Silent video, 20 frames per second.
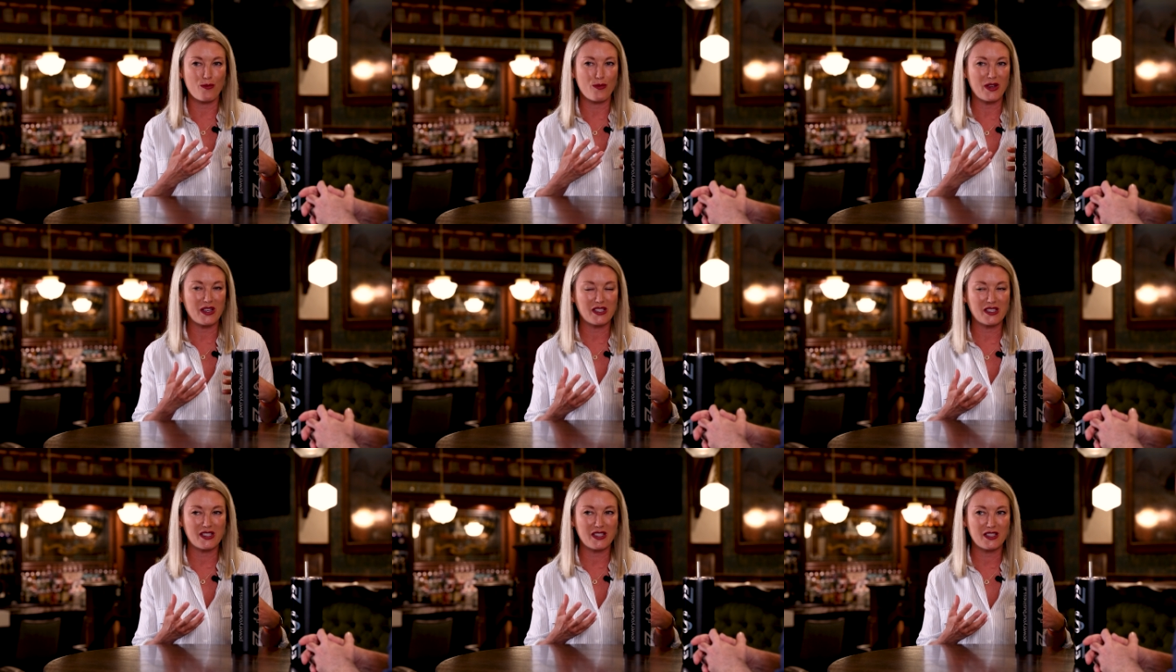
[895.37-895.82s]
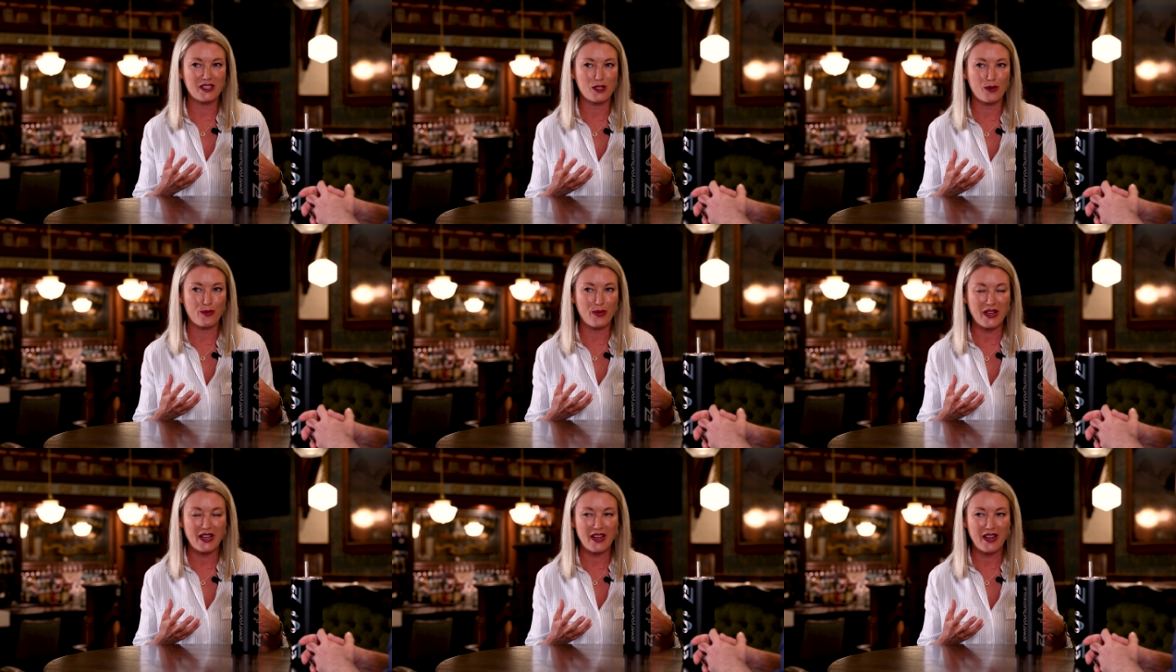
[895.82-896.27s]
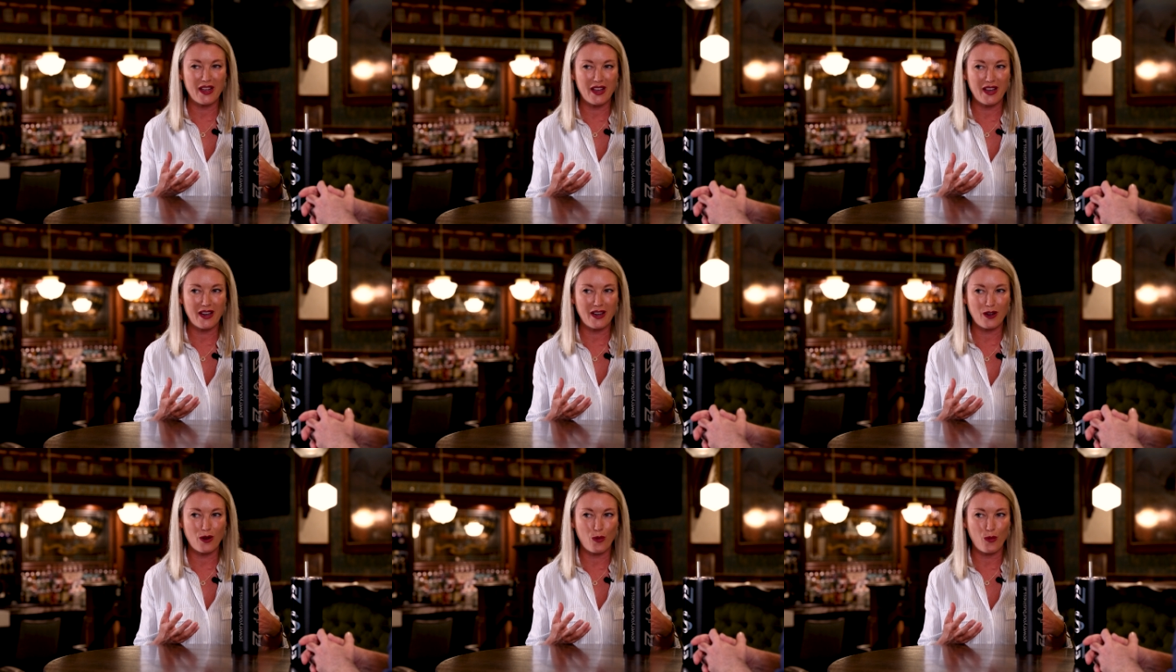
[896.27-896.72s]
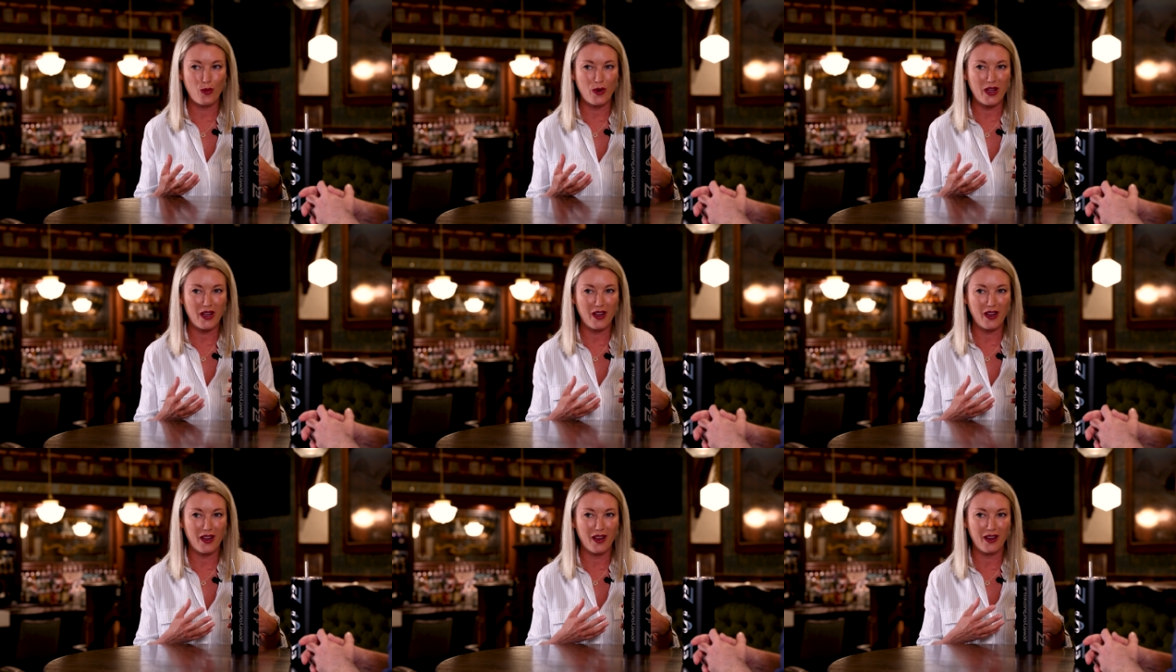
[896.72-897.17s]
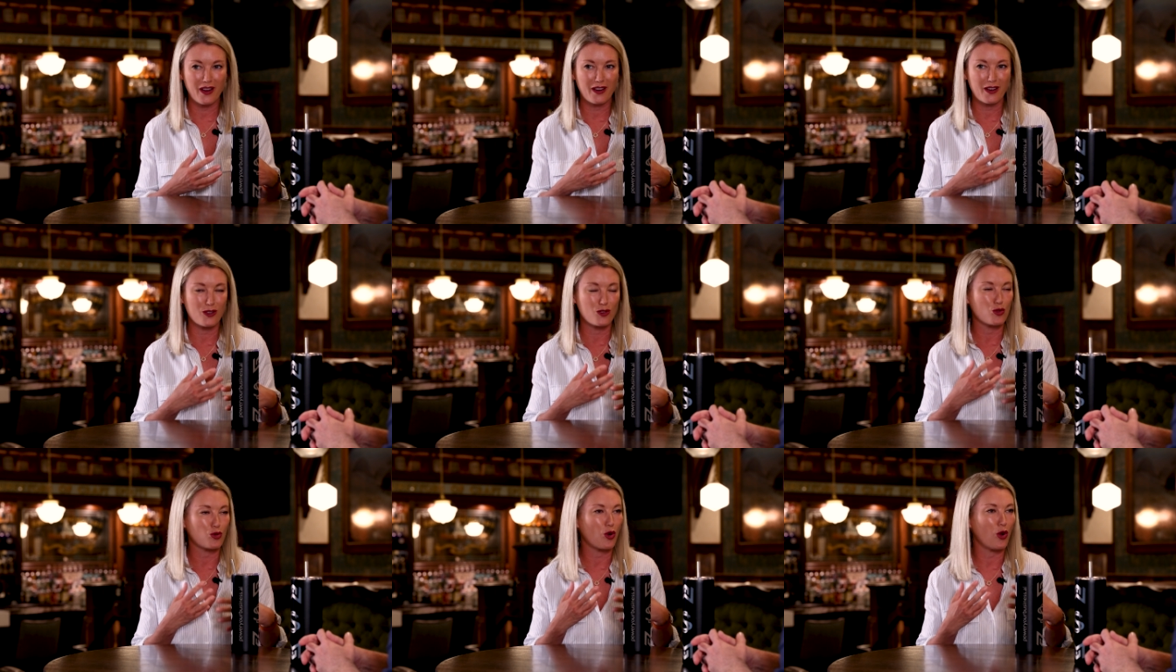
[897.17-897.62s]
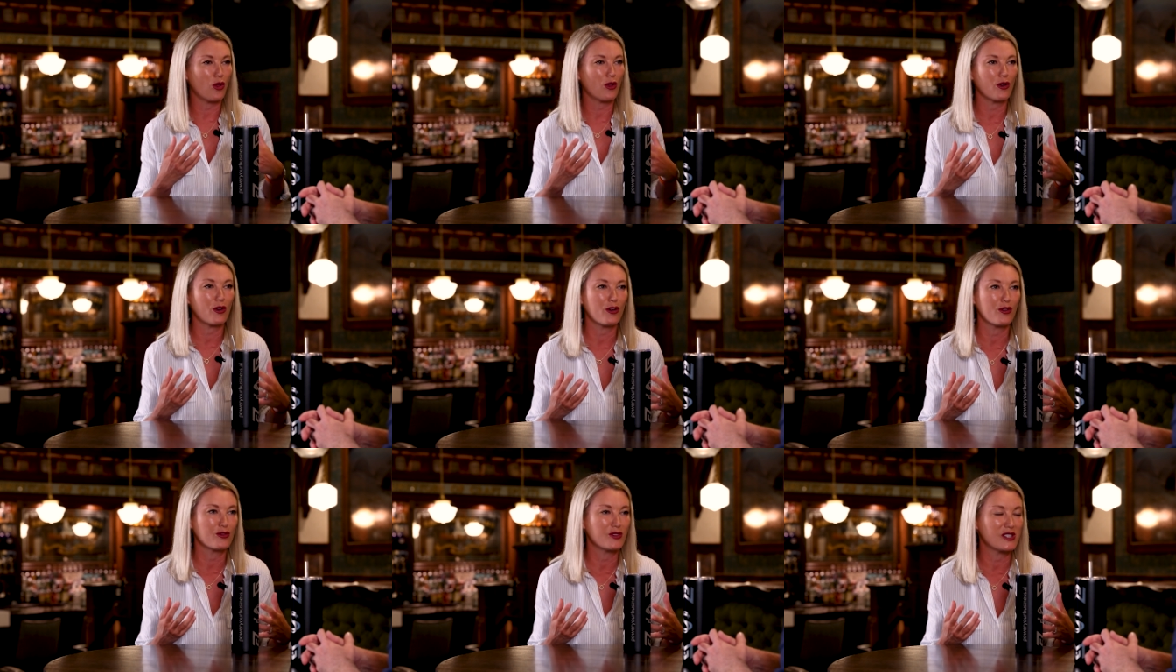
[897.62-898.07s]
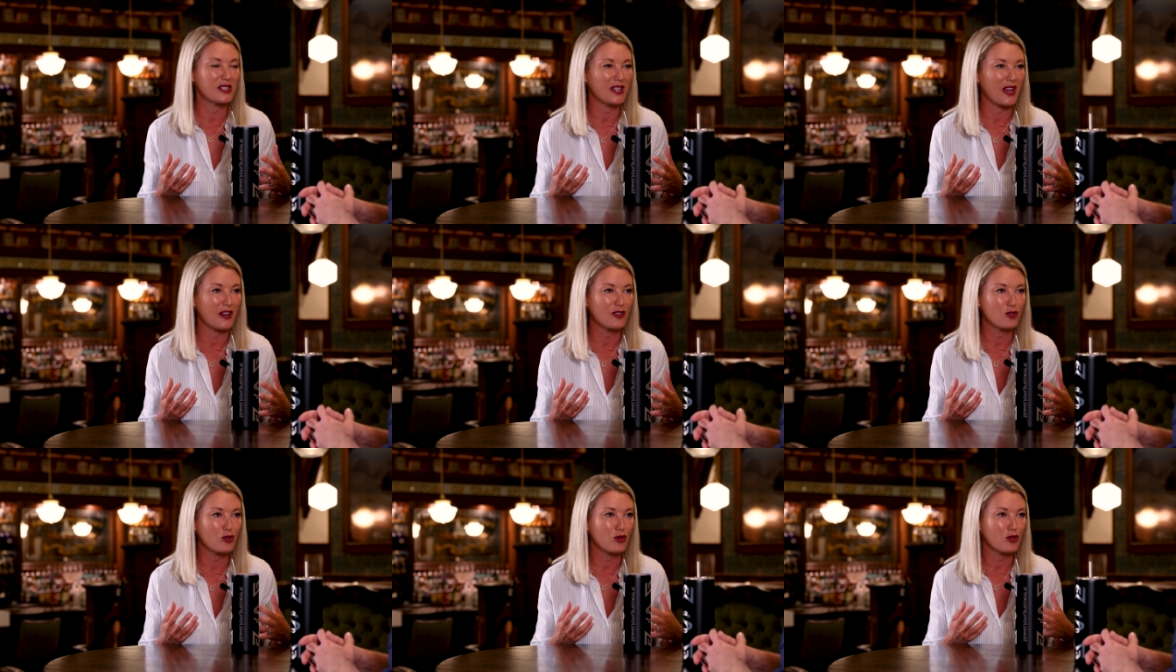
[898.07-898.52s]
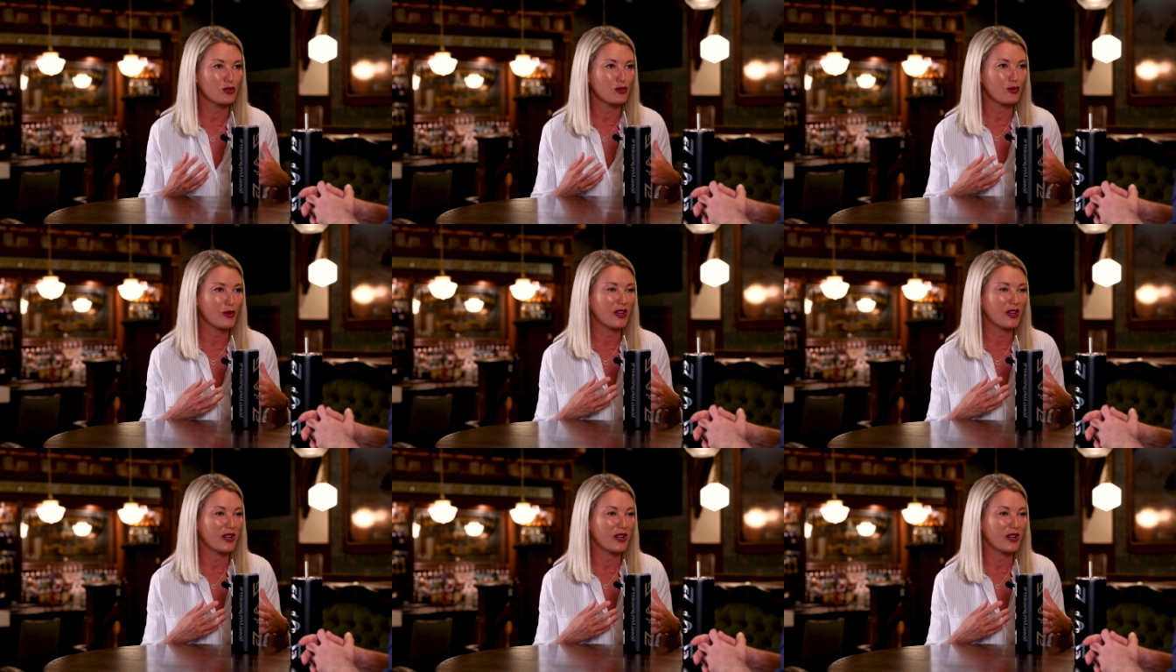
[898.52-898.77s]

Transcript: business to be in. We control our own schedules.